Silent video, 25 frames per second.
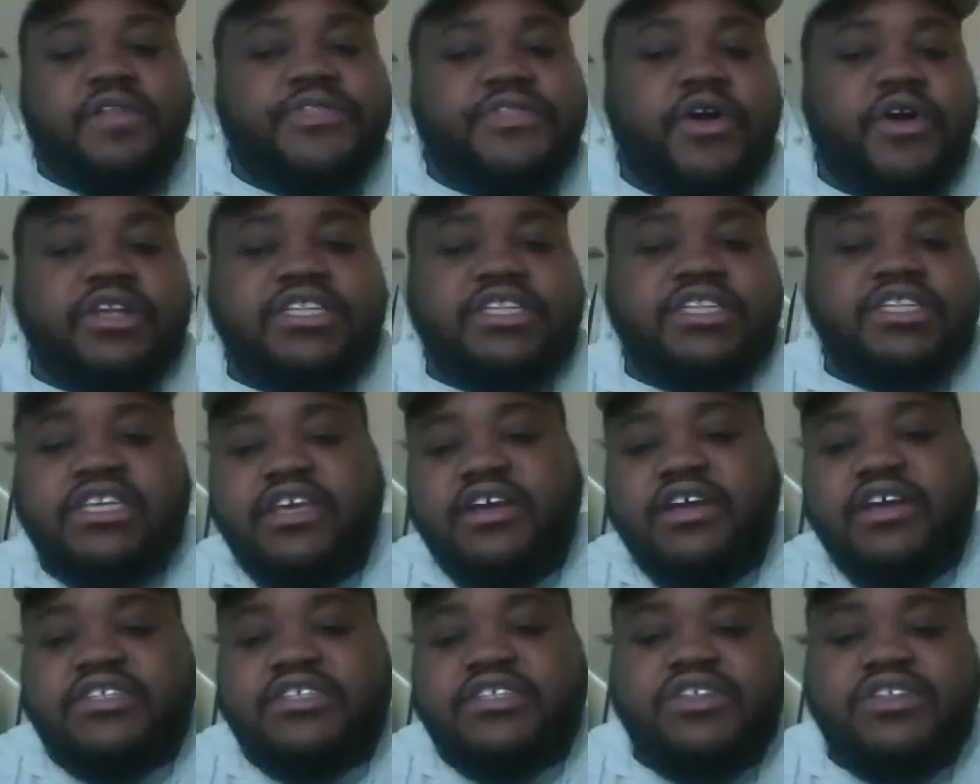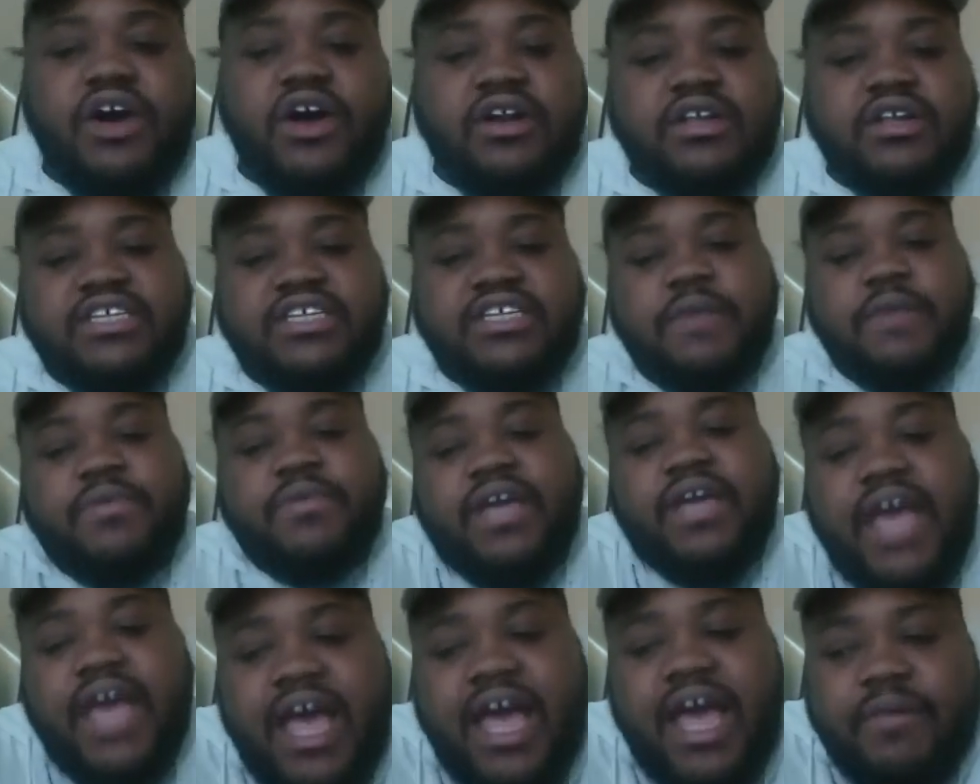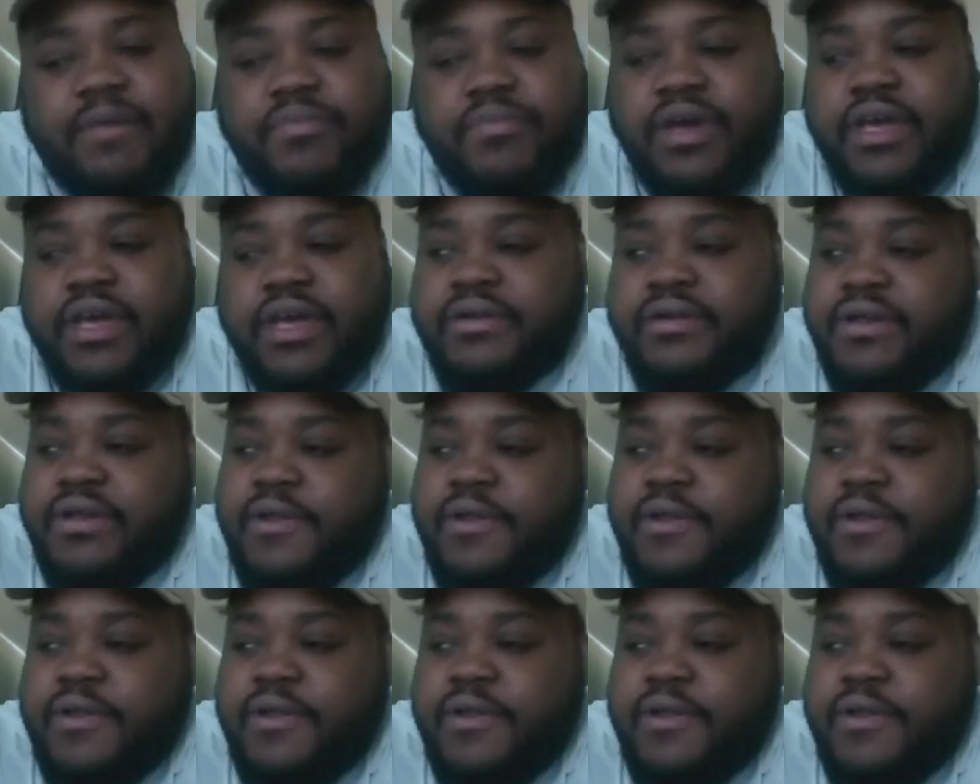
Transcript: 13-year starter type of guy, but